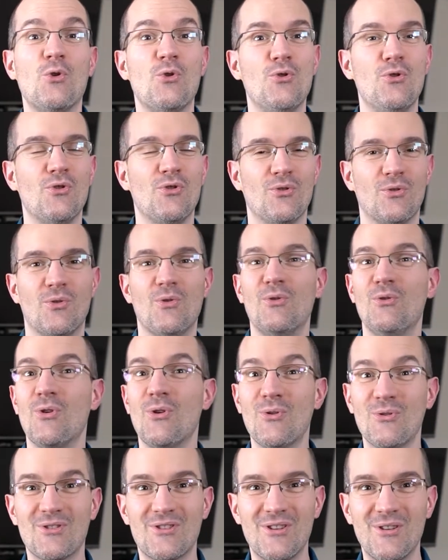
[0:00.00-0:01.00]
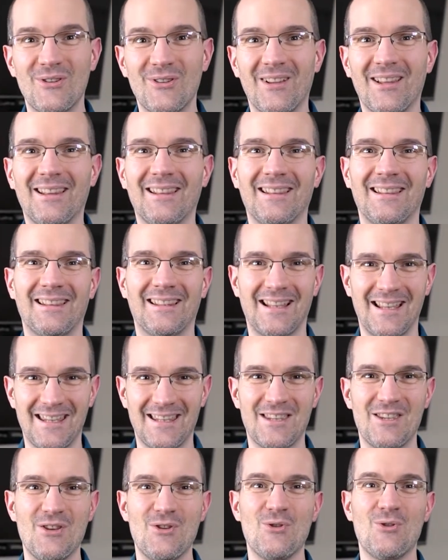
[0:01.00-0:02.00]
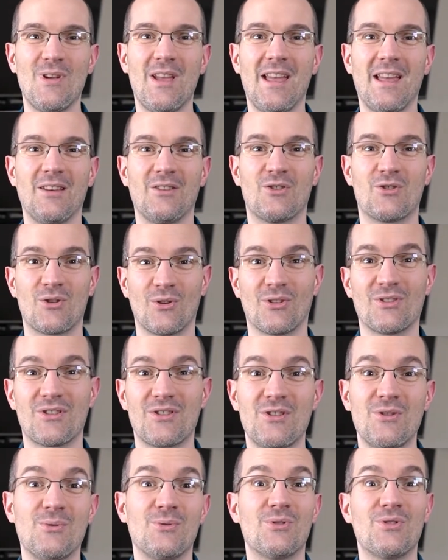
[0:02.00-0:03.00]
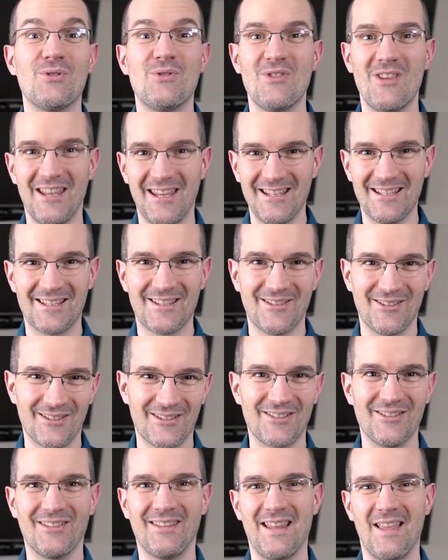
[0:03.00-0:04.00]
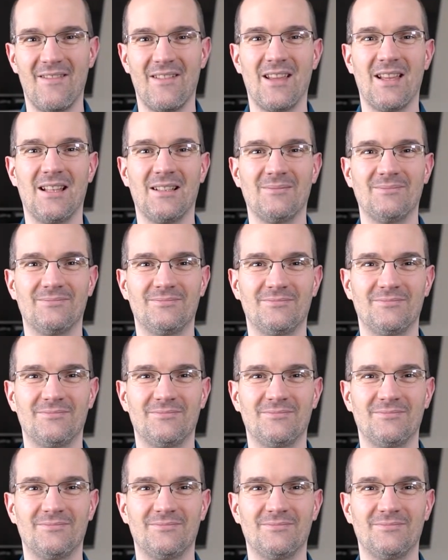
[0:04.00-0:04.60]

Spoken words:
knows you, like you, and trust you to a certain level.